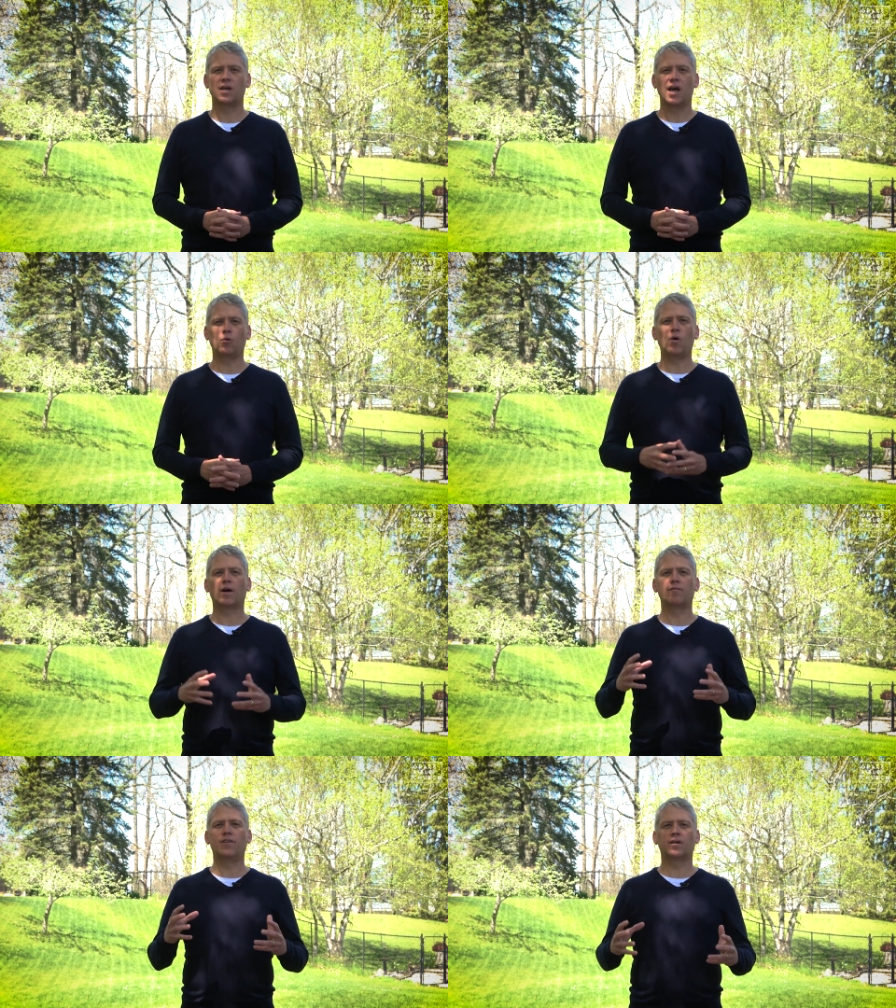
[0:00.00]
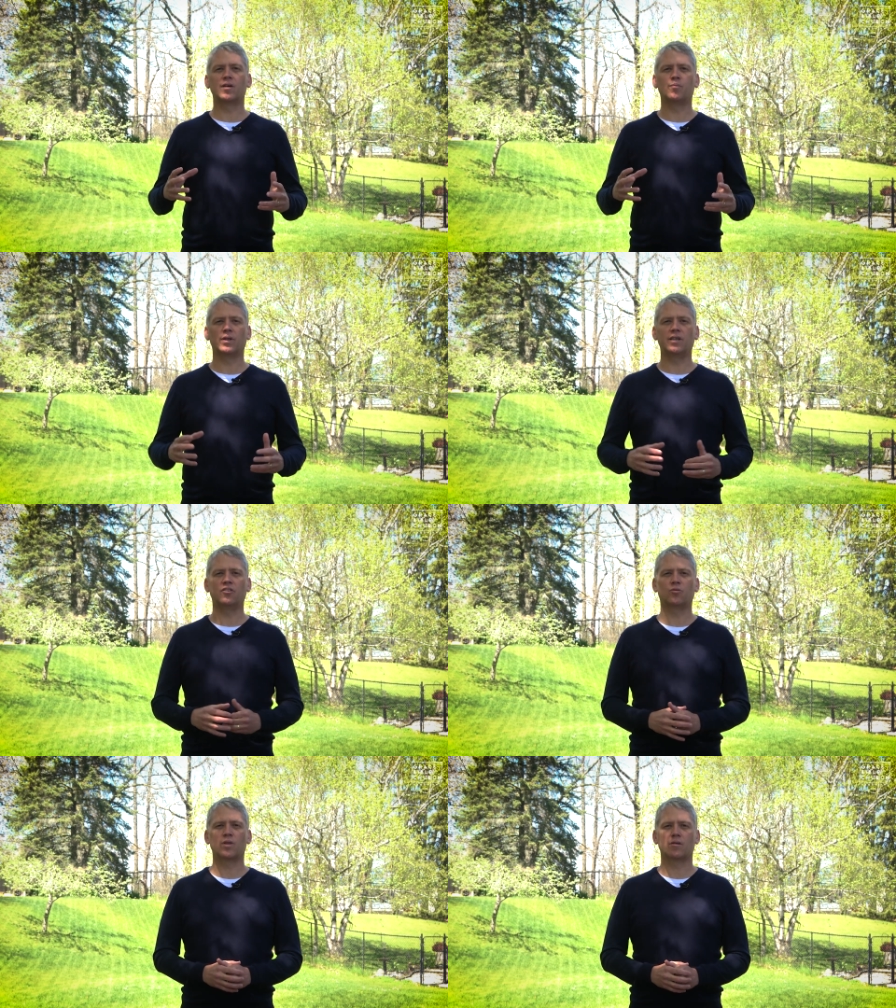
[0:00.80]
And we are very
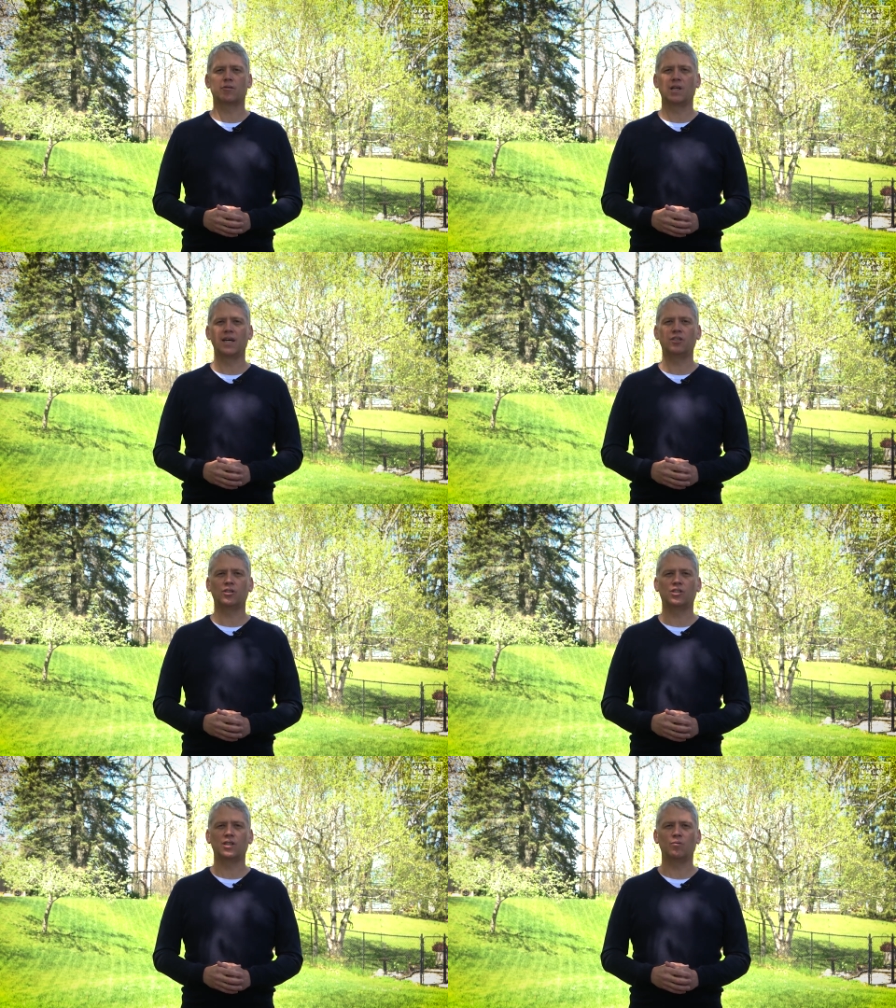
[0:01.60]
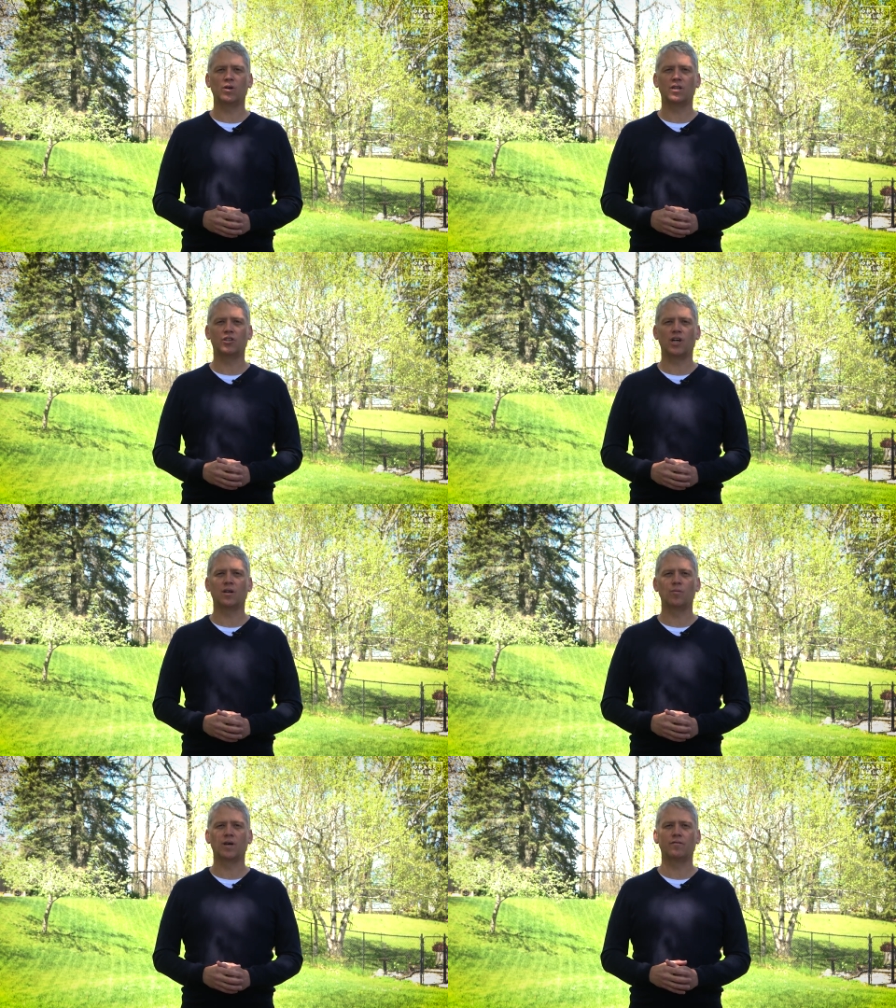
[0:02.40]
pleased with the relationship with the
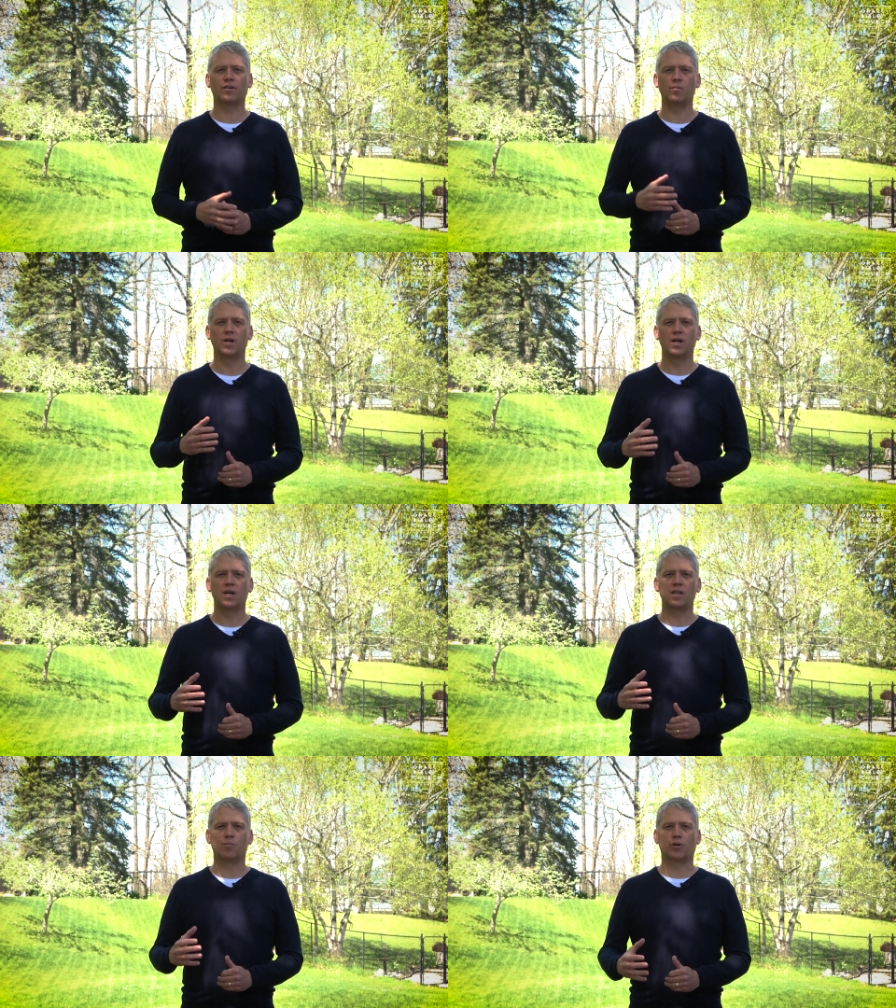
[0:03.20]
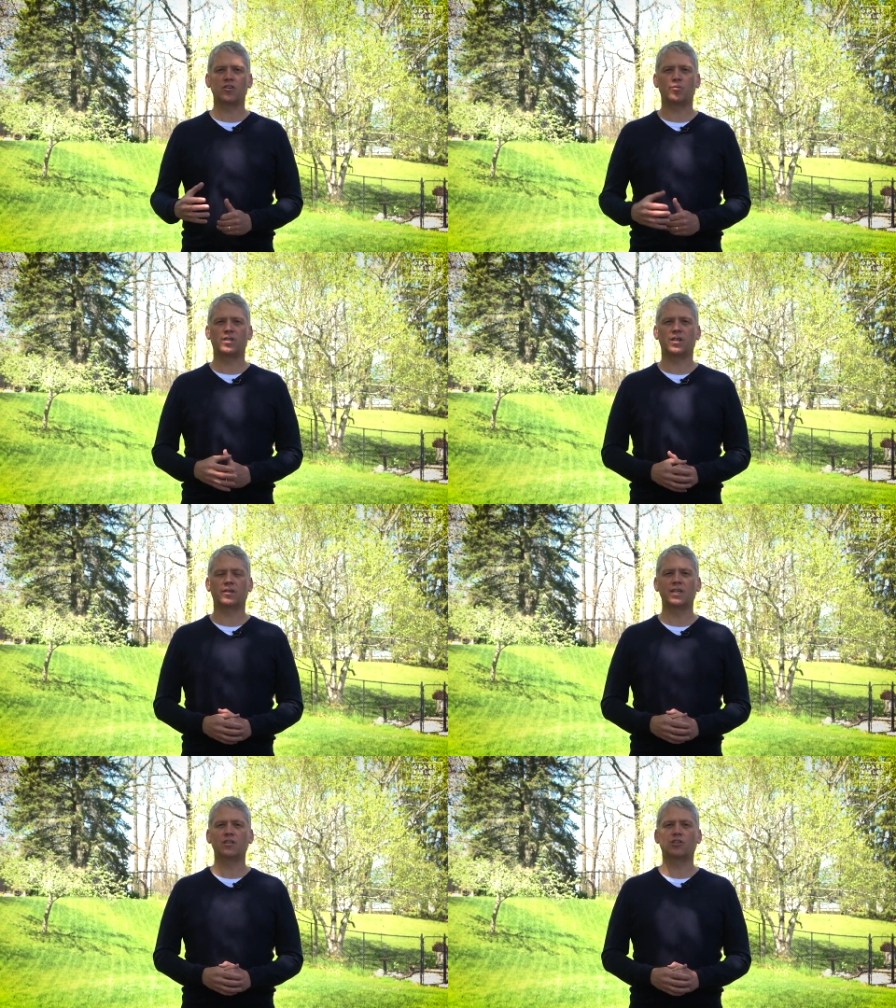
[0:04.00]
gentleman from the
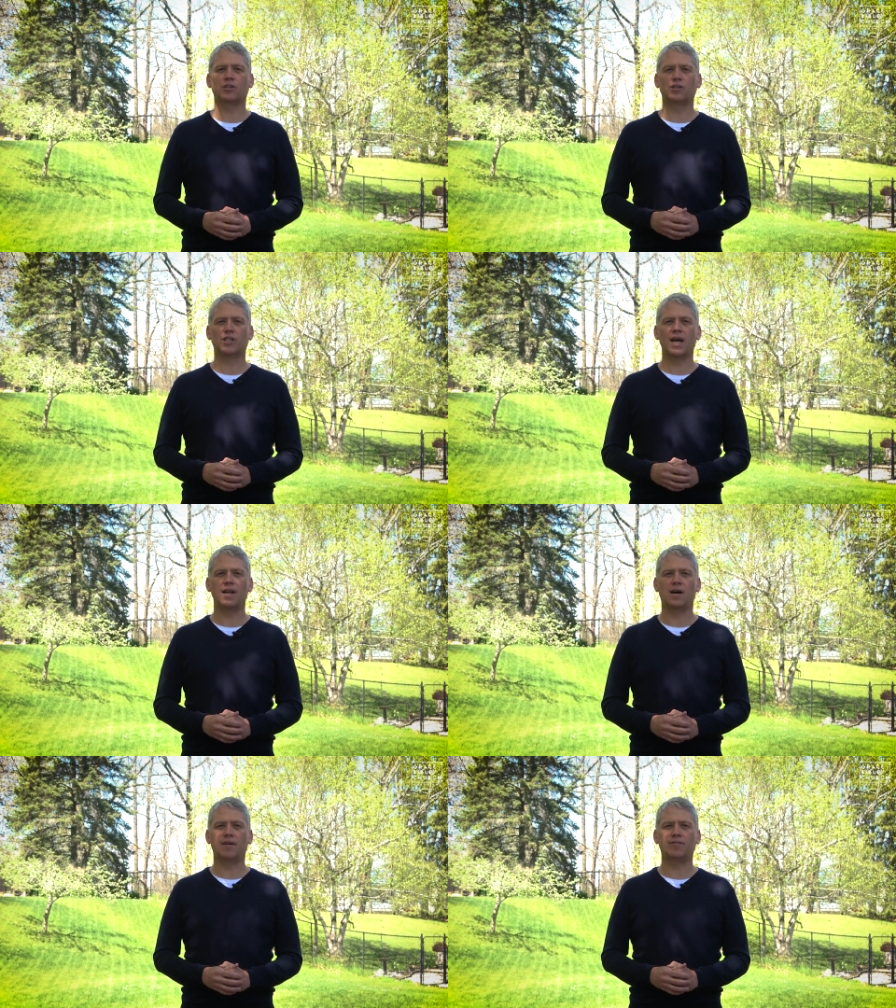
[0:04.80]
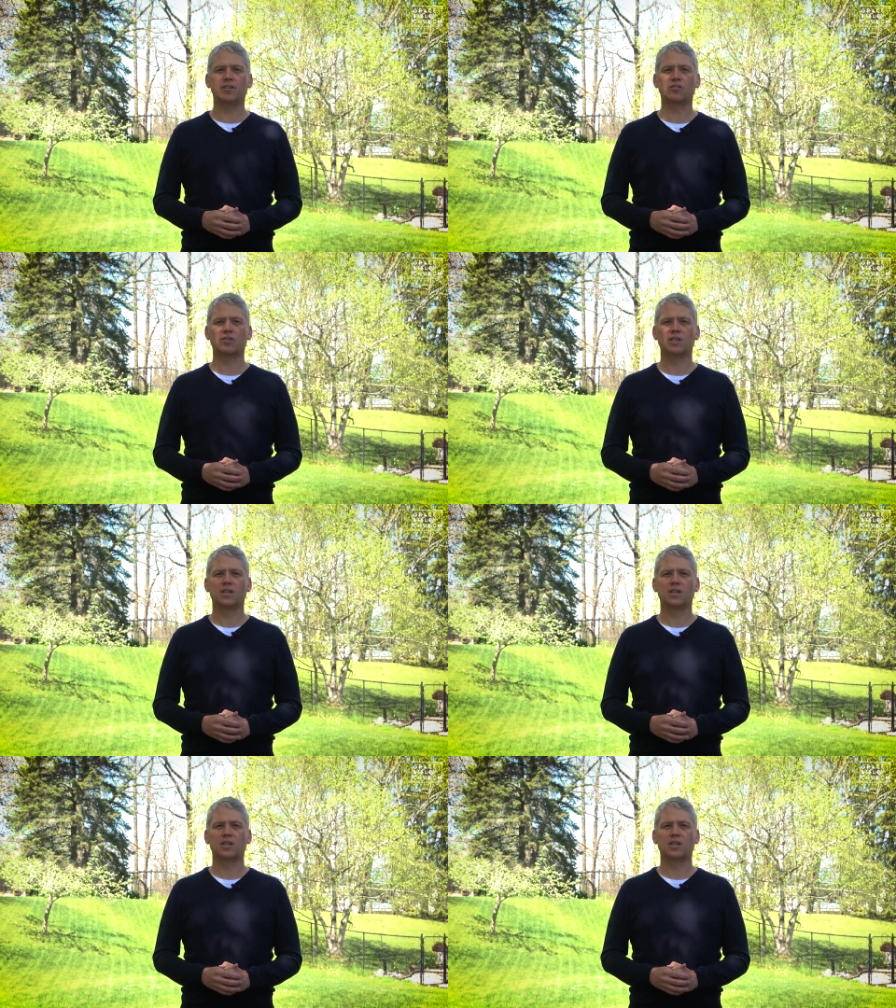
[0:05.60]
Presbyterian Church head office.